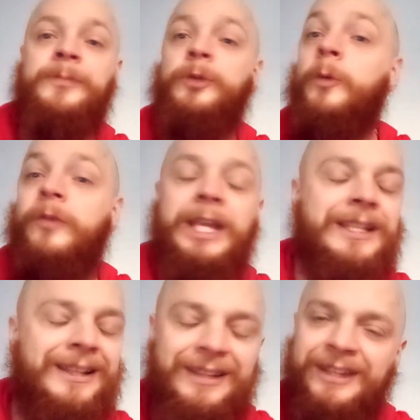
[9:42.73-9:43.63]
Don't forget to
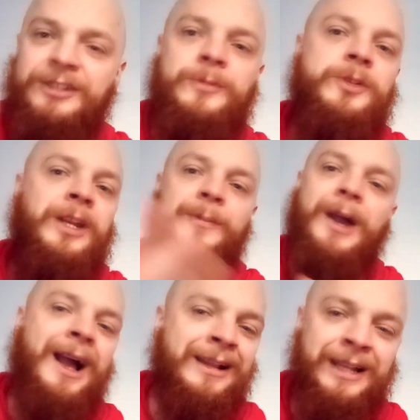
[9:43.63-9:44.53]
hit like, subscribe,
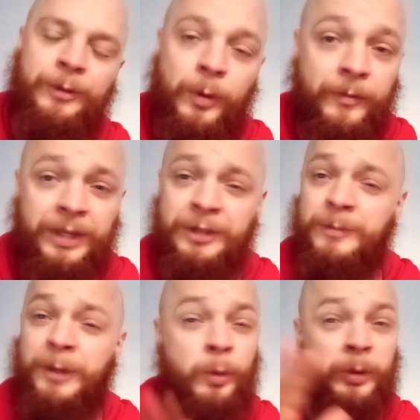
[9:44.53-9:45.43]
and that notification
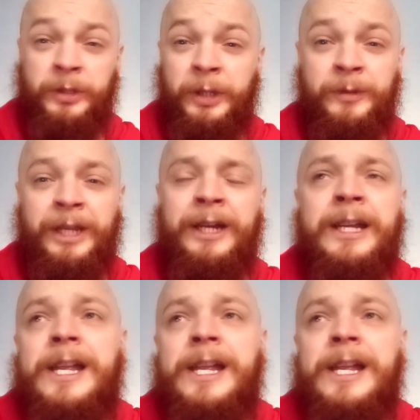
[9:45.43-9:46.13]
bell when you're down there.